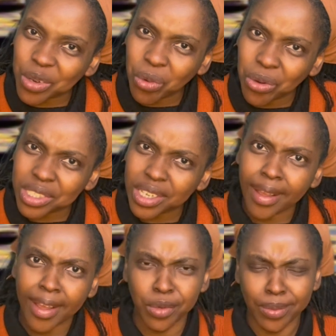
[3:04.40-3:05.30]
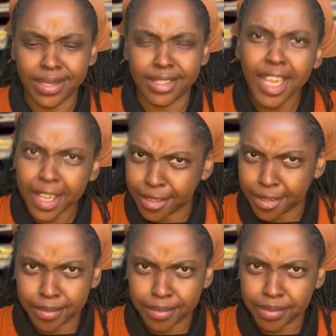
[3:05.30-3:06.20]
water and we're dead.
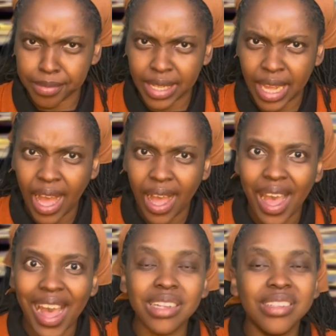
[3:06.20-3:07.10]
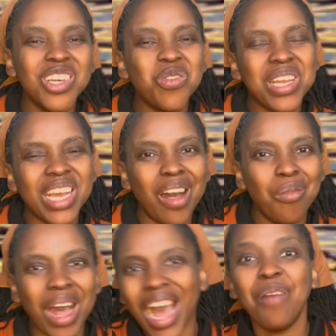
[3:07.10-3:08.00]
And then we
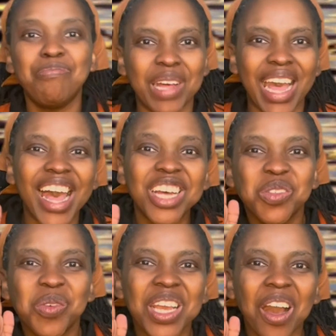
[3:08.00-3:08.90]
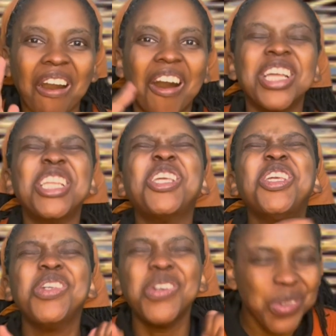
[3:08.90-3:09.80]
come up and we are
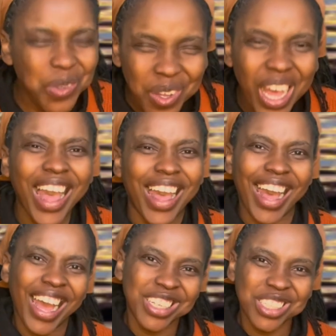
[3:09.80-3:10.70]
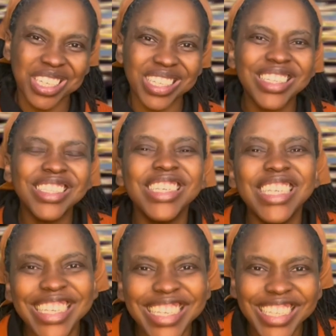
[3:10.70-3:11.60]
new and
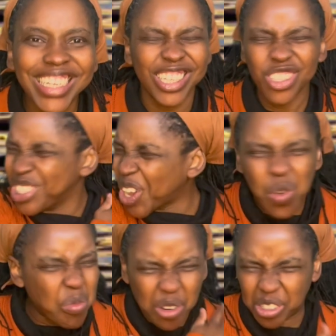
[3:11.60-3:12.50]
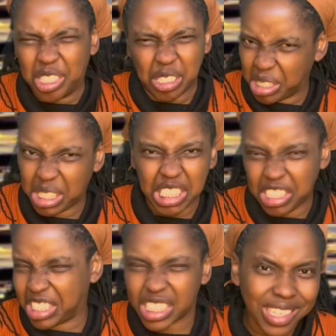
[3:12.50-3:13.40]
clean, no more dirty
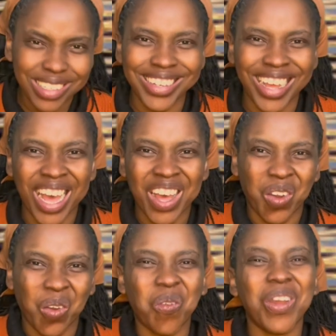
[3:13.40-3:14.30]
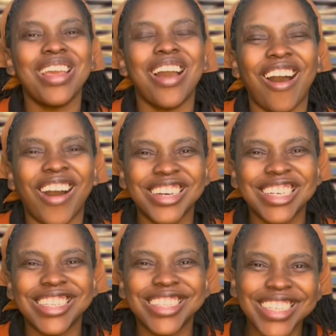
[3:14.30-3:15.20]
sin. We are
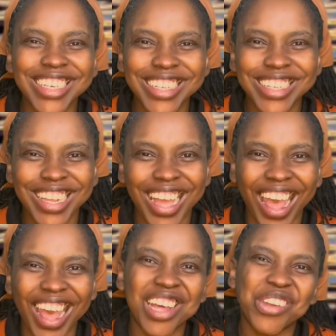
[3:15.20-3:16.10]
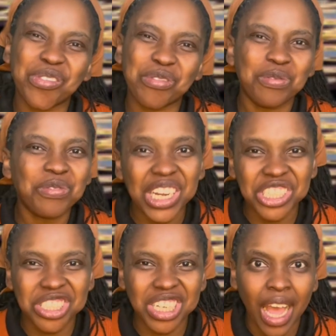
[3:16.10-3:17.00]
clean and
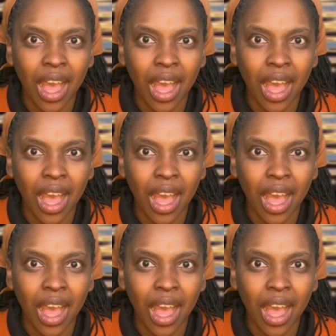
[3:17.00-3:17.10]
fresh.